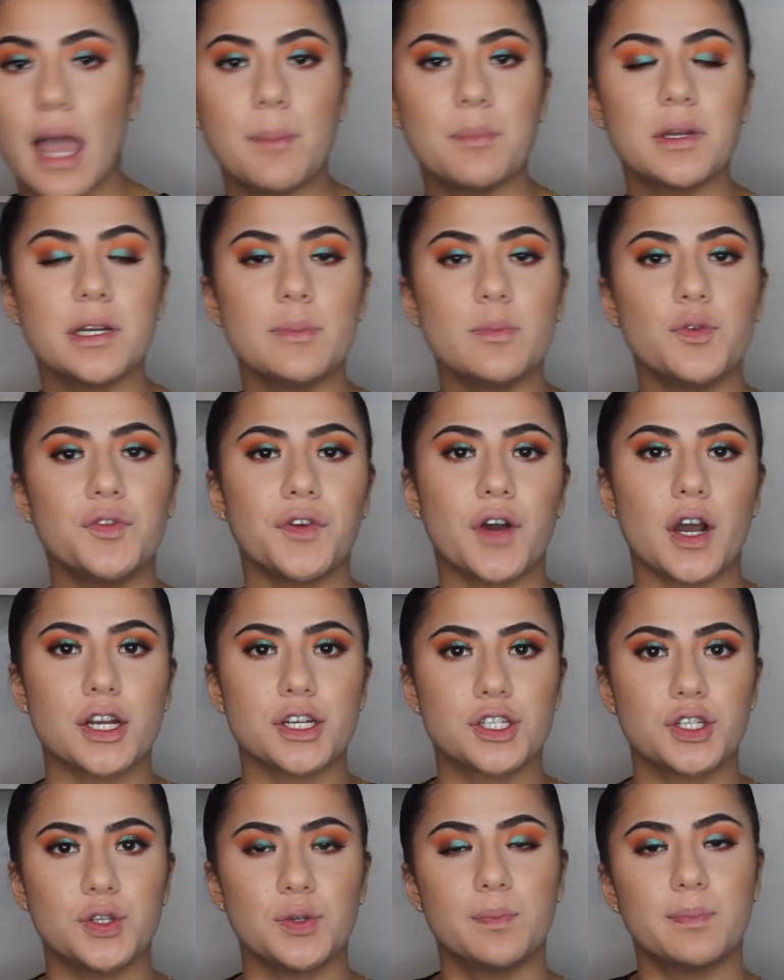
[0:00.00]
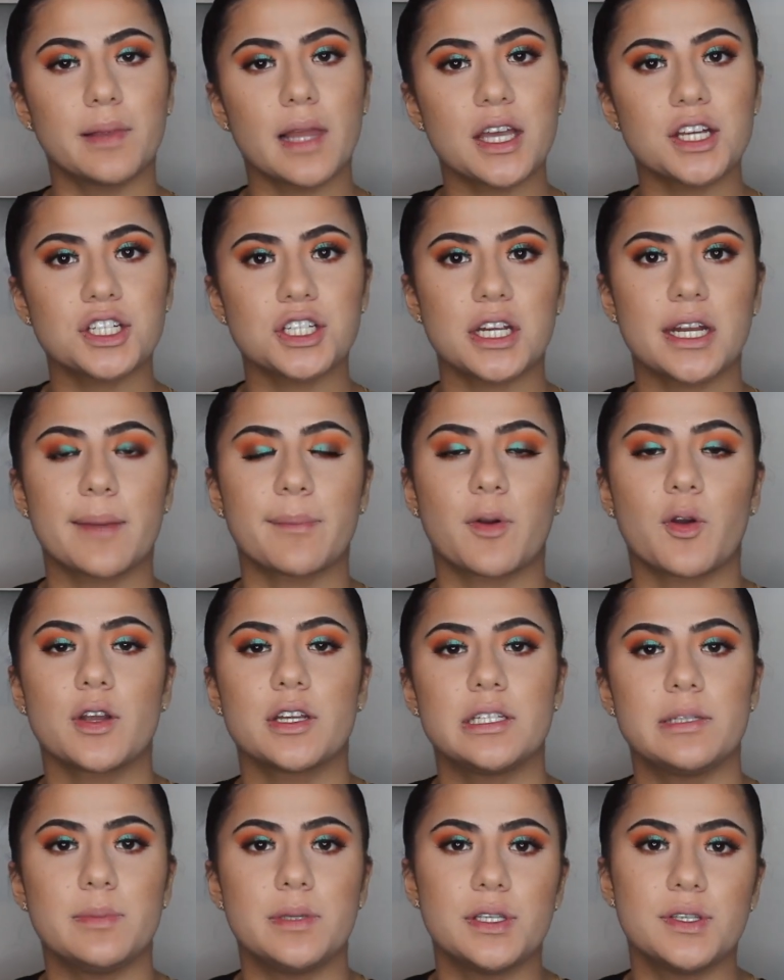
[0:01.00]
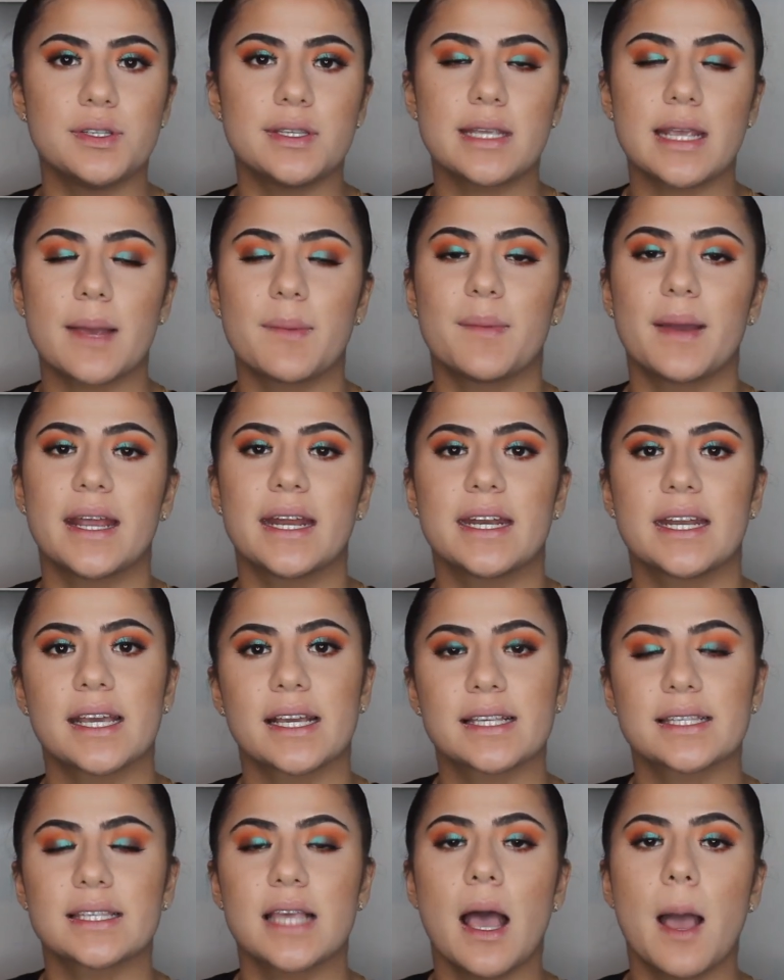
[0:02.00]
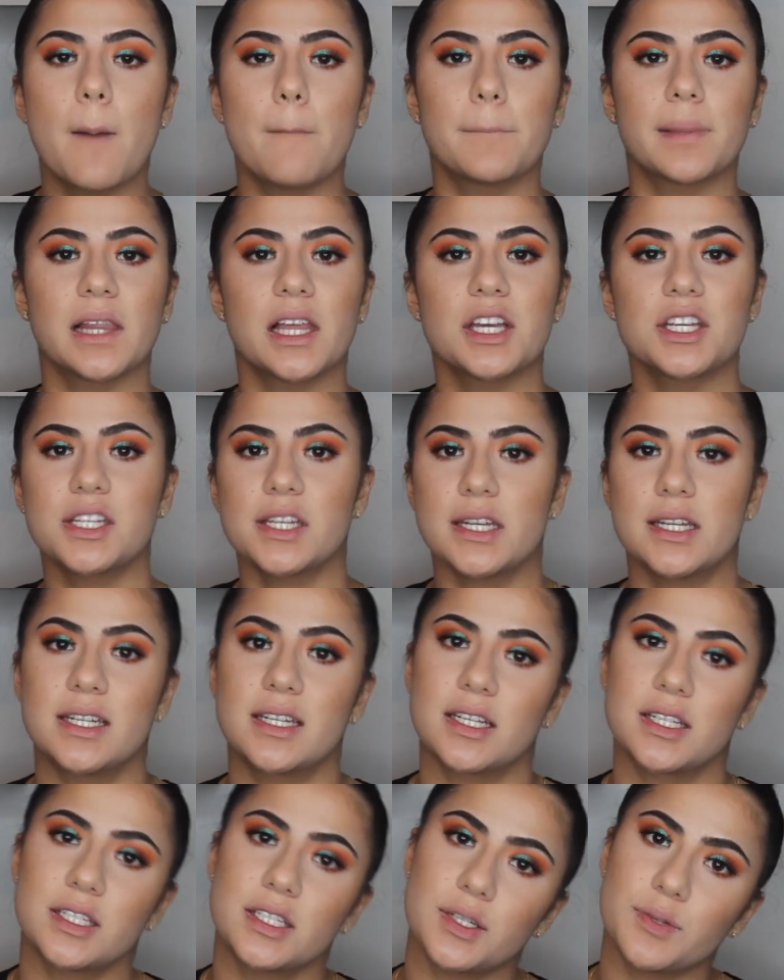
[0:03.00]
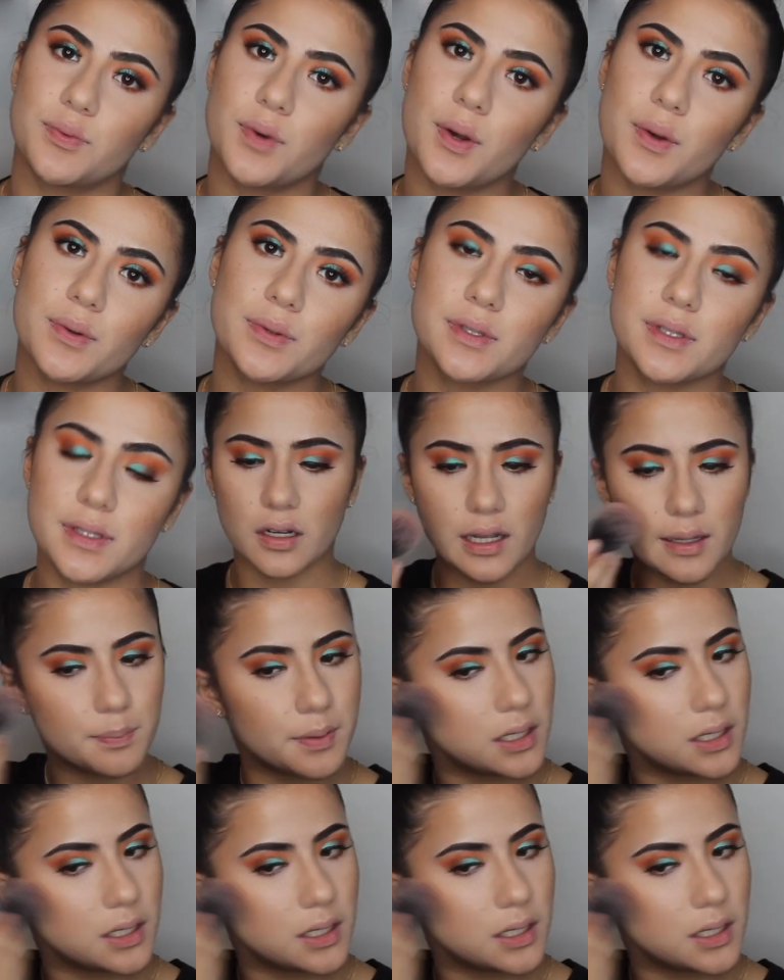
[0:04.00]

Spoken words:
I'm going to move on to blush, and I'm going to be using my NYX blush in Dusty Rose.